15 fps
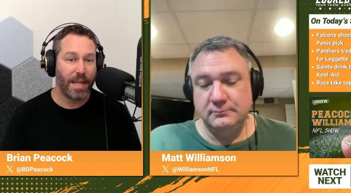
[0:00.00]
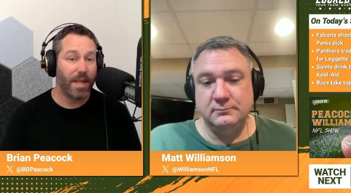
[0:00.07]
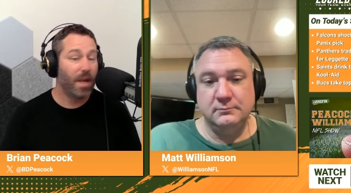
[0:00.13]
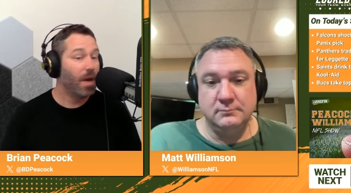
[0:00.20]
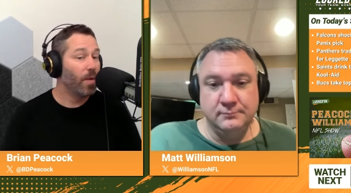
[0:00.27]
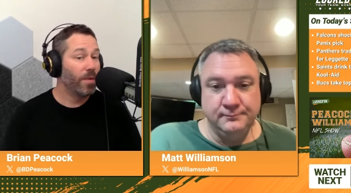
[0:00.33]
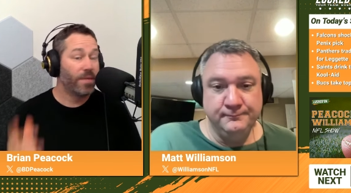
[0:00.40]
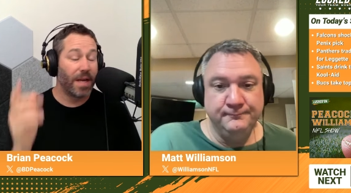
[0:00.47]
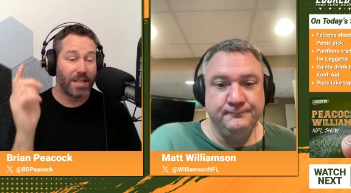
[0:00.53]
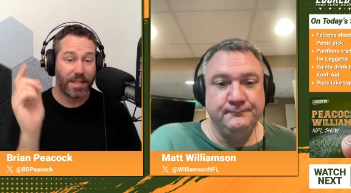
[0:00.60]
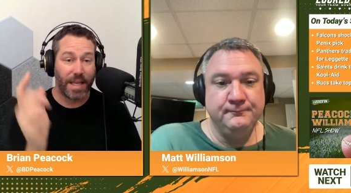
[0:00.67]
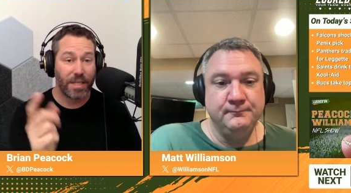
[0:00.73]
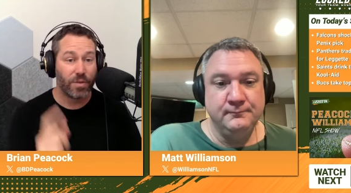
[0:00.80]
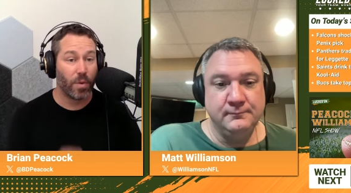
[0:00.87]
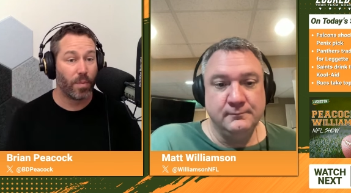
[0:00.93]
Speaker 1: We've got
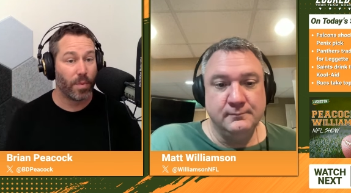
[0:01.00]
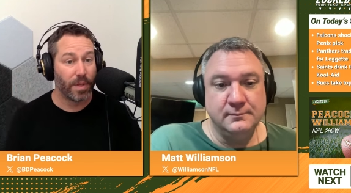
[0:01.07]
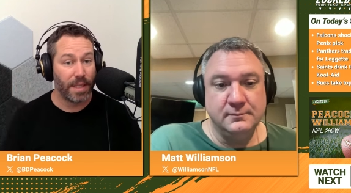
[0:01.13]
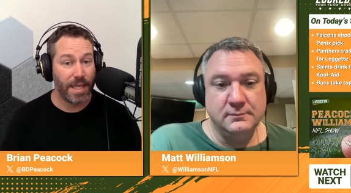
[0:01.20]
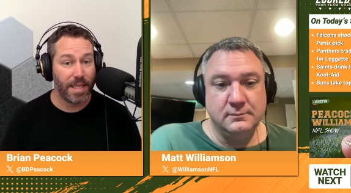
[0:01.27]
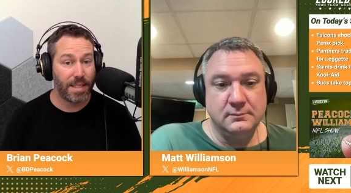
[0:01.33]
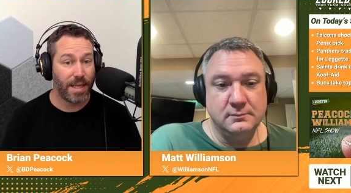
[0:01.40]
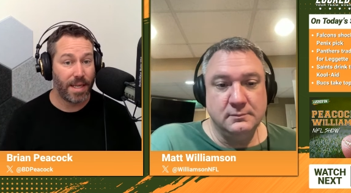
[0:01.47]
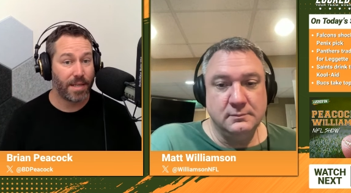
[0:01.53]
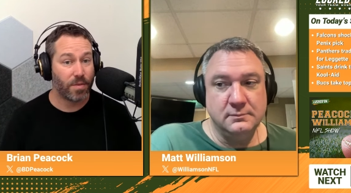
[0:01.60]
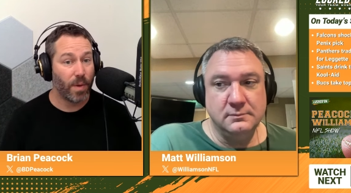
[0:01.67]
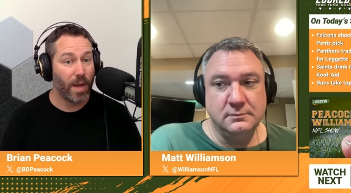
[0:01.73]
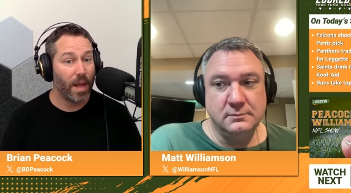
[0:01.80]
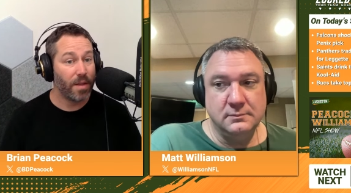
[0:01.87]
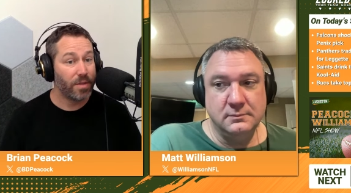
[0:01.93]
scheduled release as
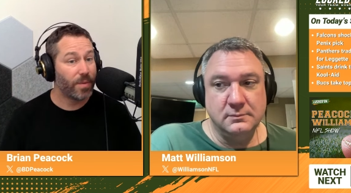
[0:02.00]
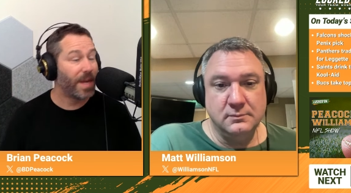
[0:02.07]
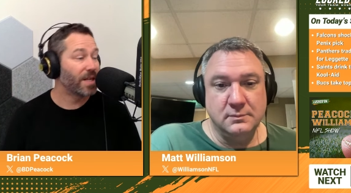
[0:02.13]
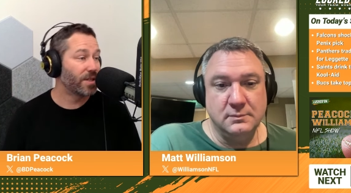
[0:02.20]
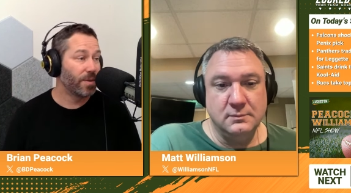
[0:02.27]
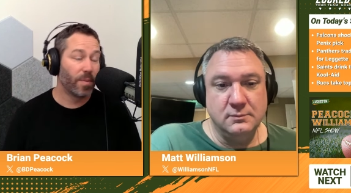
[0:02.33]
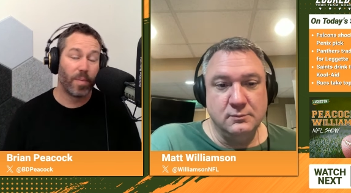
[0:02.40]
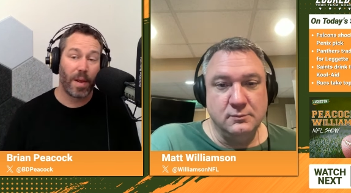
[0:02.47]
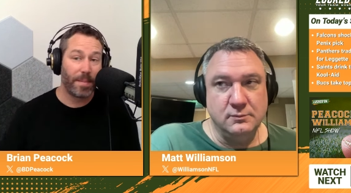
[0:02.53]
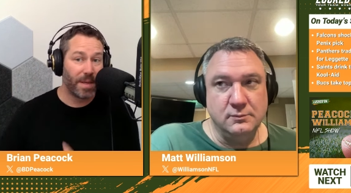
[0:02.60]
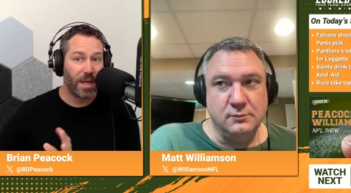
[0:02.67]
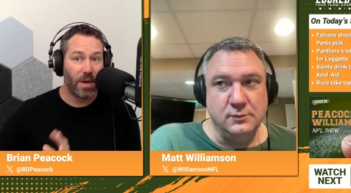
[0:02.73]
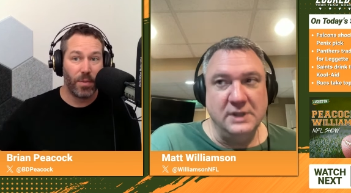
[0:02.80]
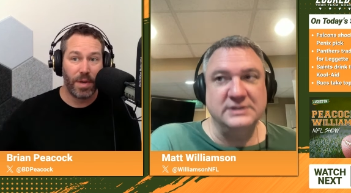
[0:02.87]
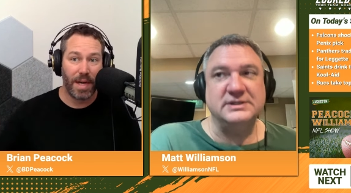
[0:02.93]
well. So actually, we're probably going to go
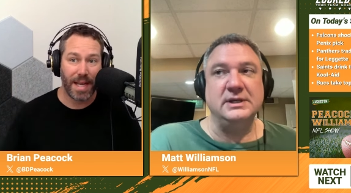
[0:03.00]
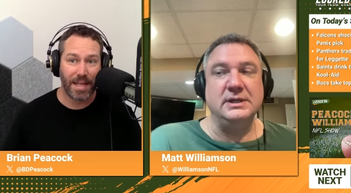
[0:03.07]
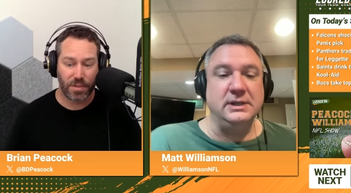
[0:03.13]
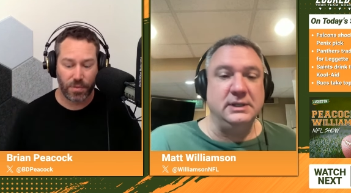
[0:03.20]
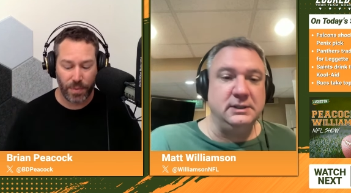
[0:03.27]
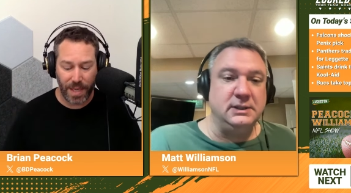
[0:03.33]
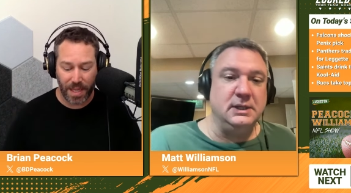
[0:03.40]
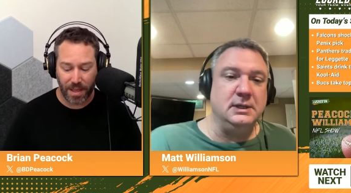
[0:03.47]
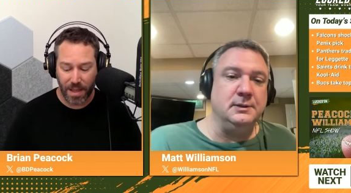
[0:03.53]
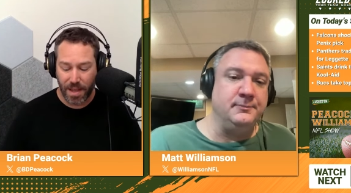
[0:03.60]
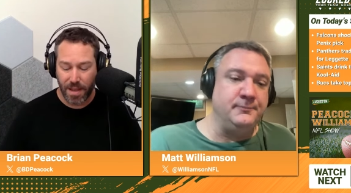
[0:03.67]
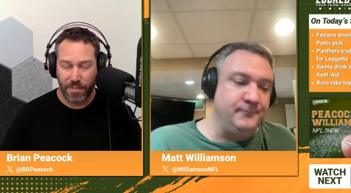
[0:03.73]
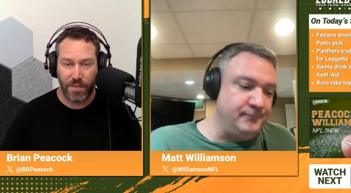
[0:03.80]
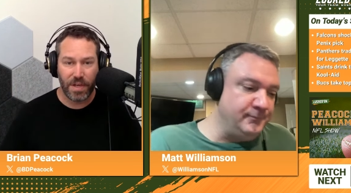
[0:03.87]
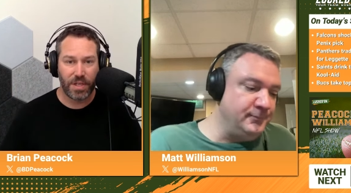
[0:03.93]
Wednesday night, yeah,
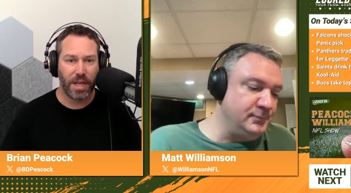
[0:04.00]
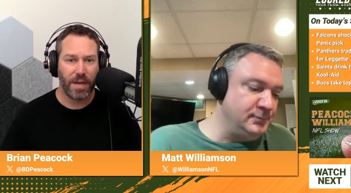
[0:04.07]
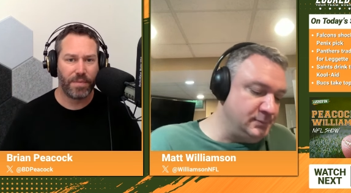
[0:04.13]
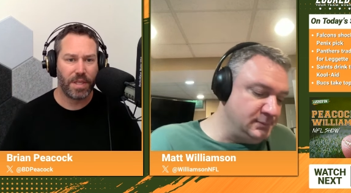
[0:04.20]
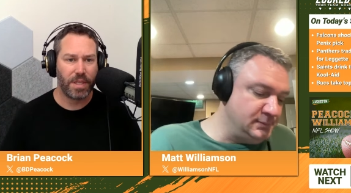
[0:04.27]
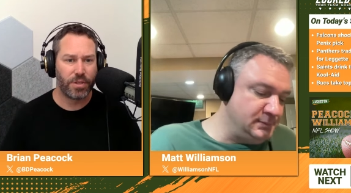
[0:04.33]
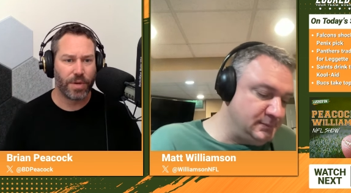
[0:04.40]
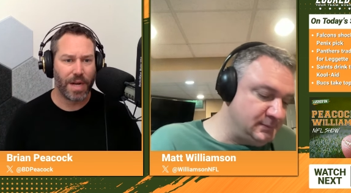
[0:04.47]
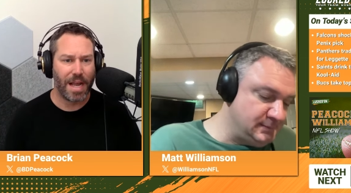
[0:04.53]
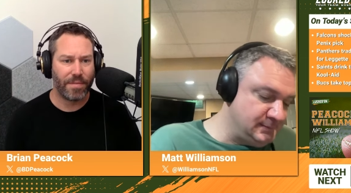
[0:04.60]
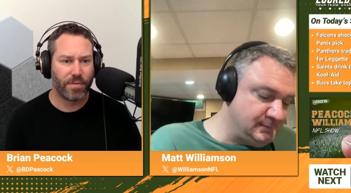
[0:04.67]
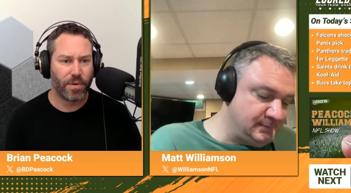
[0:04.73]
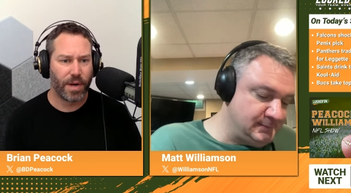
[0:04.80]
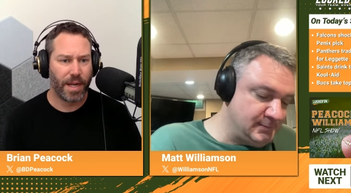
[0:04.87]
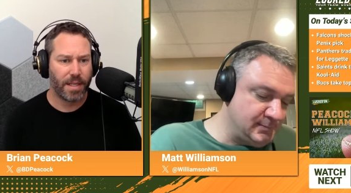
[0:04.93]
finishing up these draft
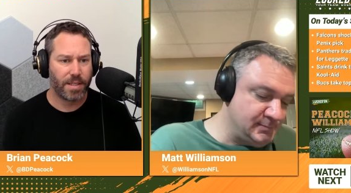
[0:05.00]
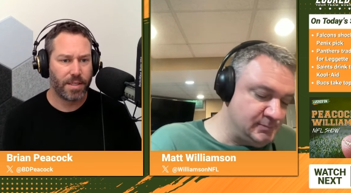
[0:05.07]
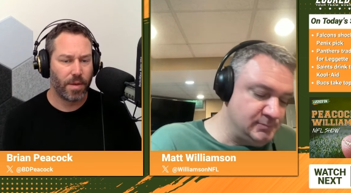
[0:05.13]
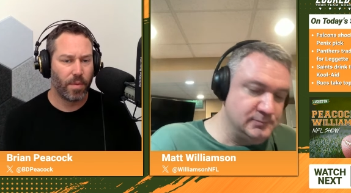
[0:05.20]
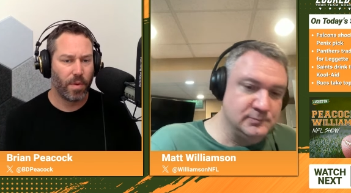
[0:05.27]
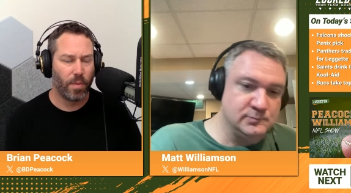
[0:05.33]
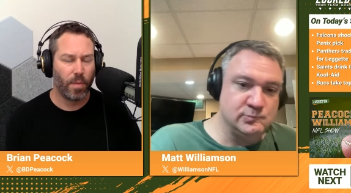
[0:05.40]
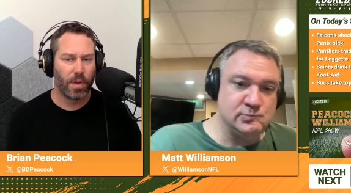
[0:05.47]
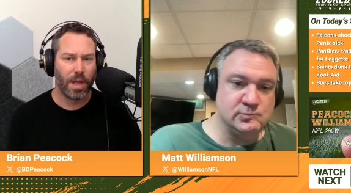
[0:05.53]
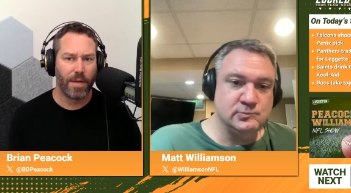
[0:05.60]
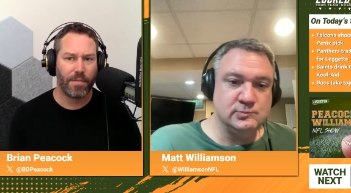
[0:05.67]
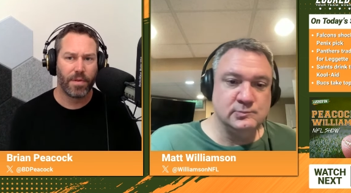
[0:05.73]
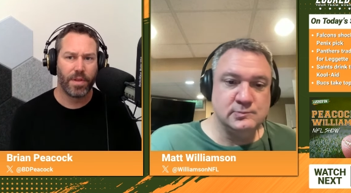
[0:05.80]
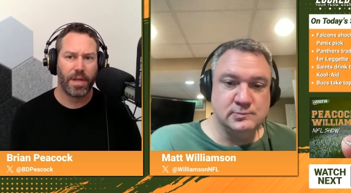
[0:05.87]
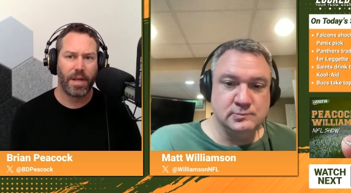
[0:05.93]
grades. So we'll we'll cover
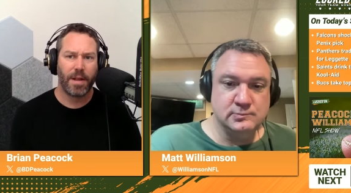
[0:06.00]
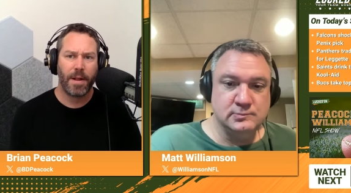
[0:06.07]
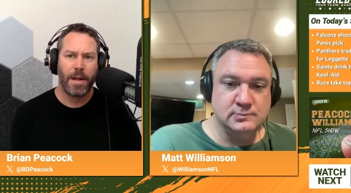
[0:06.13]
the